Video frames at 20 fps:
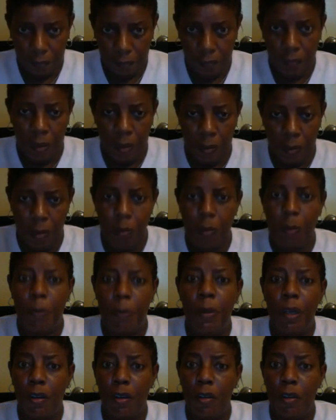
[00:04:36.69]
then we would
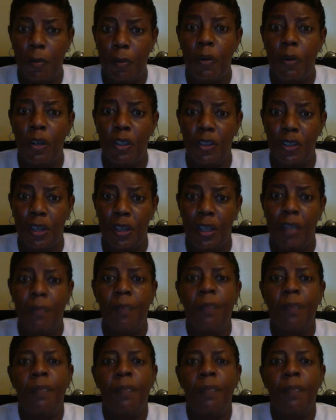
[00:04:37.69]
put on the point sheet,